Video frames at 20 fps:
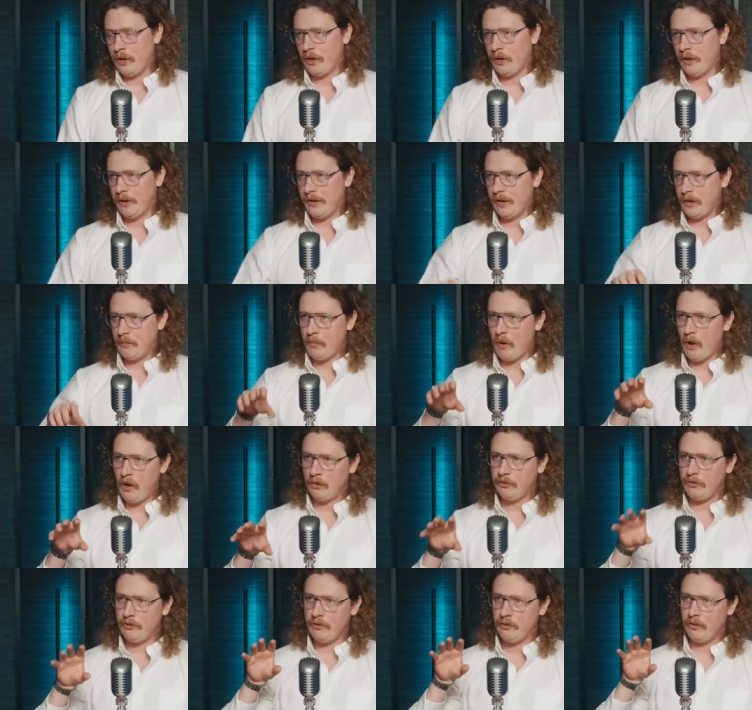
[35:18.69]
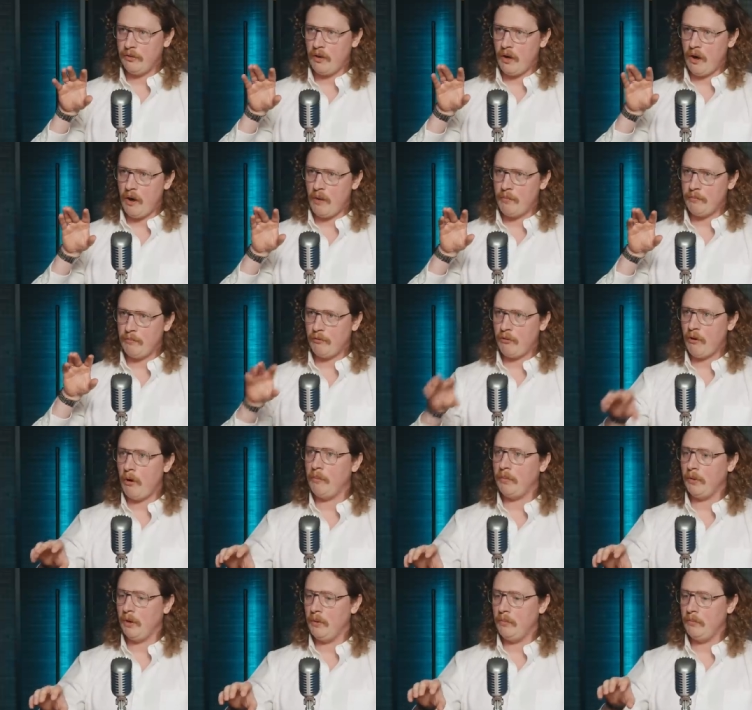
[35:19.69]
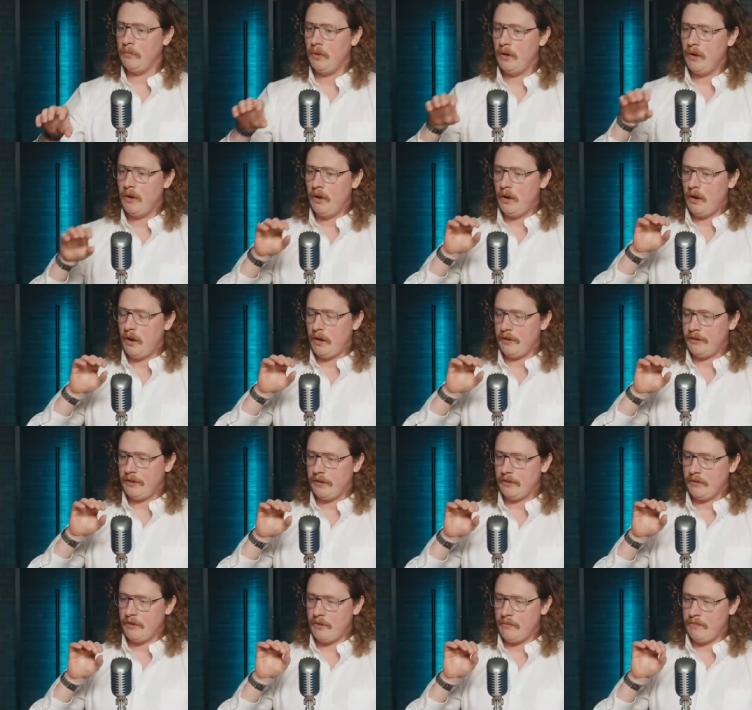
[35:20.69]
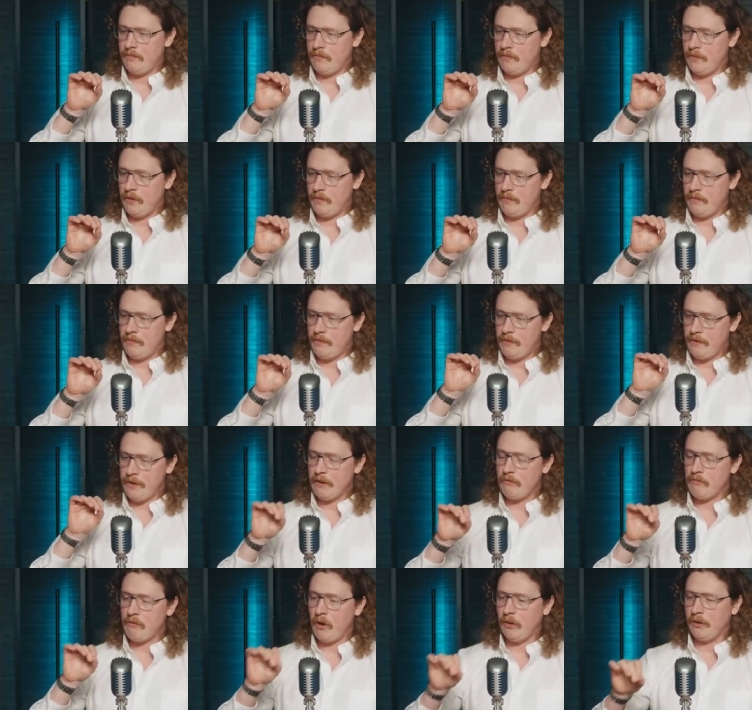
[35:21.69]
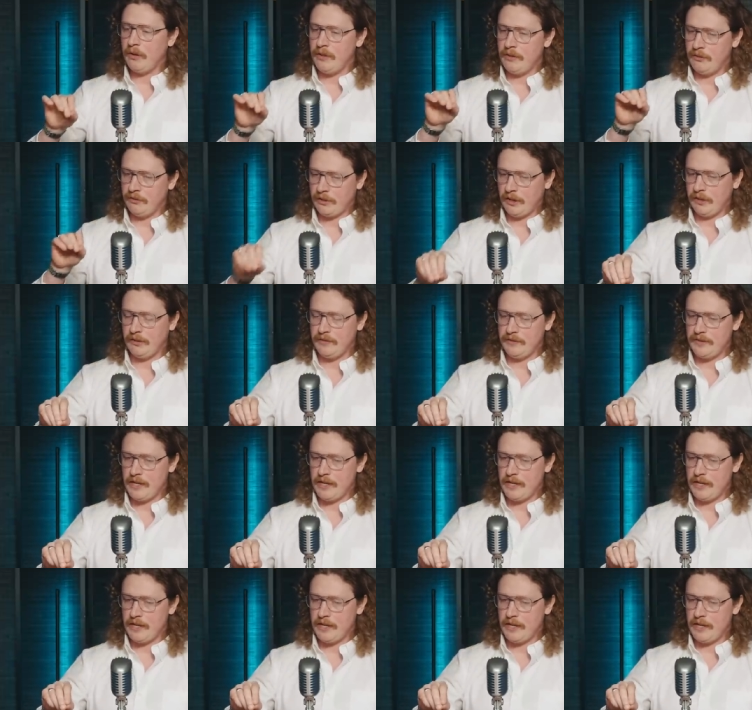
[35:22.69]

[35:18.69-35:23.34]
And I think part of our problem, I think the, the thing rotten in the state of